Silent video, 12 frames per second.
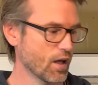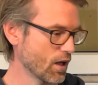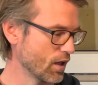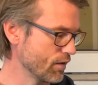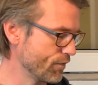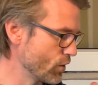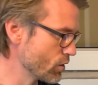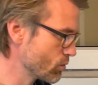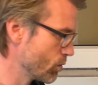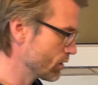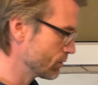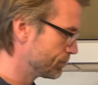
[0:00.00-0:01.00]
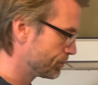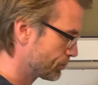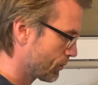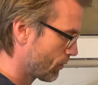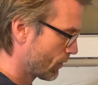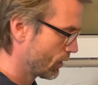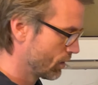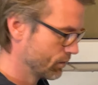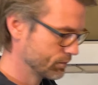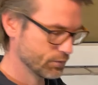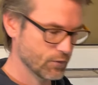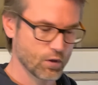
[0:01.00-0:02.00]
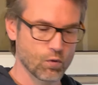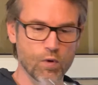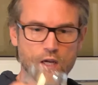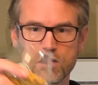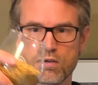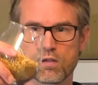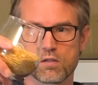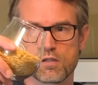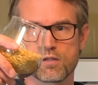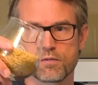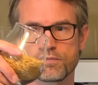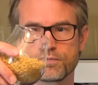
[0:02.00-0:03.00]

And the first one, rice hulls.